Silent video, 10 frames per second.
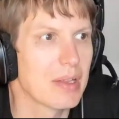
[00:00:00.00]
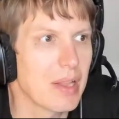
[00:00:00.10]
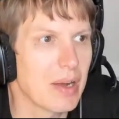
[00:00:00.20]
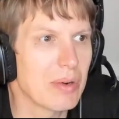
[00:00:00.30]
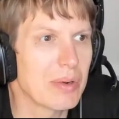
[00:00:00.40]

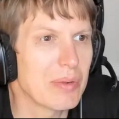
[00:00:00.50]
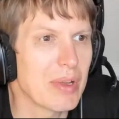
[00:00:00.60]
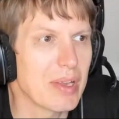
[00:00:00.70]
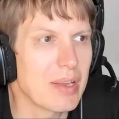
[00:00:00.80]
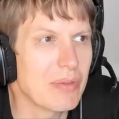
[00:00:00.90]
Now,
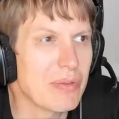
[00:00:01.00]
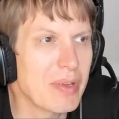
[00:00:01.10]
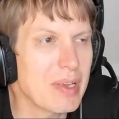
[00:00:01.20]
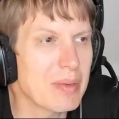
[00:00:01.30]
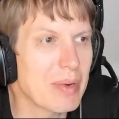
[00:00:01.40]
if you
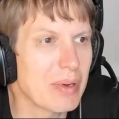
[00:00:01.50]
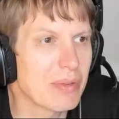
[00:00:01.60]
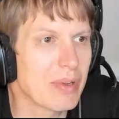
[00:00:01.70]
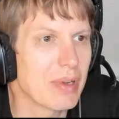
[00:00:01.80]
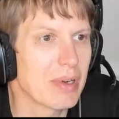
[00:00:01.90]
think about
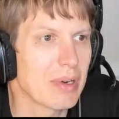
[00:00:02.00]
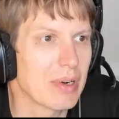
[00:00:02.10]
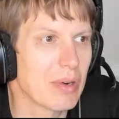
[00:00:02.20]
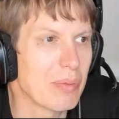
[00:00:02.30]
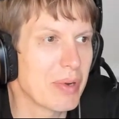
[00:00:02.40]
the uh,
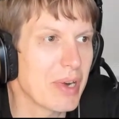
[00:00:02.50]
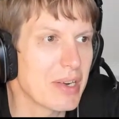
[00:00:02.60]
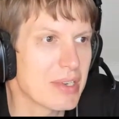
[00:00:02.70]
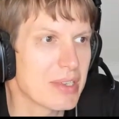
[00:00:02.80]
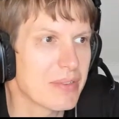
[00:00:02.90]

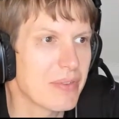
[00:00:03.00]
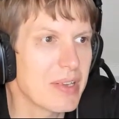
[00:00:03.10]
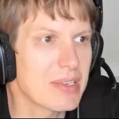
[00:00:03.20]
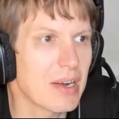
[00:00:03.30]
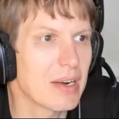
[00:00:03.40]
operations,
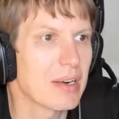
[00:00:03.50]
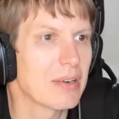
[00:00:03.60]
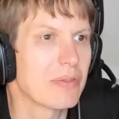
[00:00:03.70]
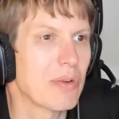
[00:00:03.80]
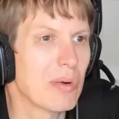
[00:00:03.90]
these
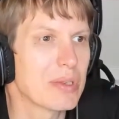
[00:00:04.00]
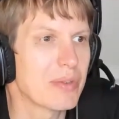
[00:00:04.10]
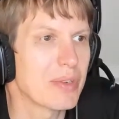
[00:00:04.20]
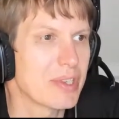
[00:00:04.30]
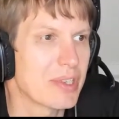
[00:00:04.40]
are folks
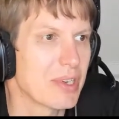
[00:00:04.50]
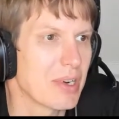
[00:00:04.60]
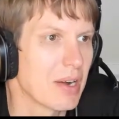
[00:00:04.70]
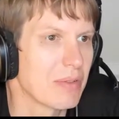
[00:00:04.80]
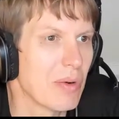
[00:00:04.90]
which
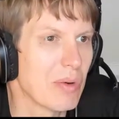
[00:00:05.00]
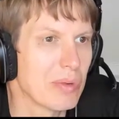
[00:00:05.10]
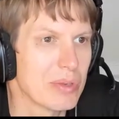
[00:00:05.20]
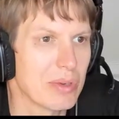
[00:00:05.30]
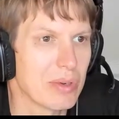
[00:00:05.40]
are
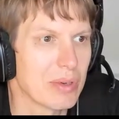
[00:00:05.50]
focused